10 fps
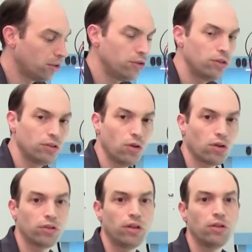to talk
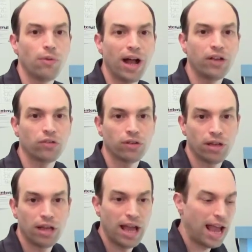to the device,
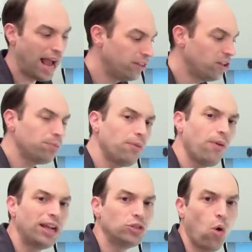and this
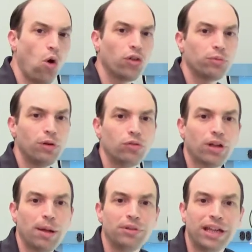provides all the
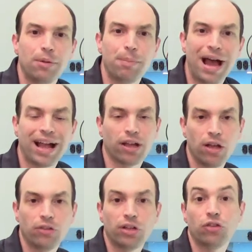real-time data back,
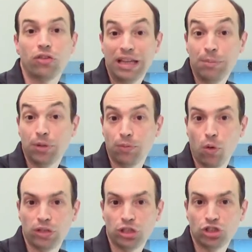such as the input
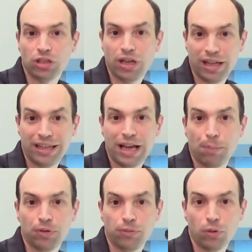voltage and the
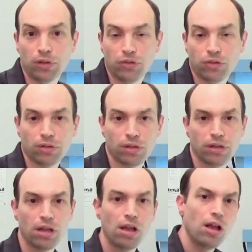output voltage.
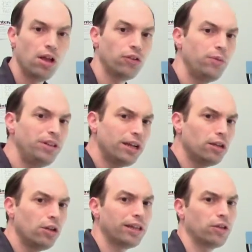So if we take a
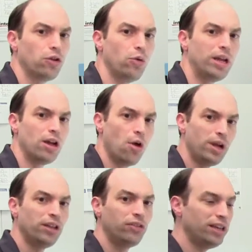look at the GUI, we
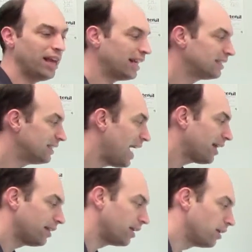can see
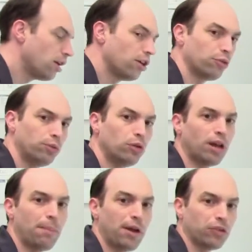exactly the
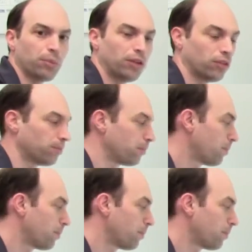real-time measurements.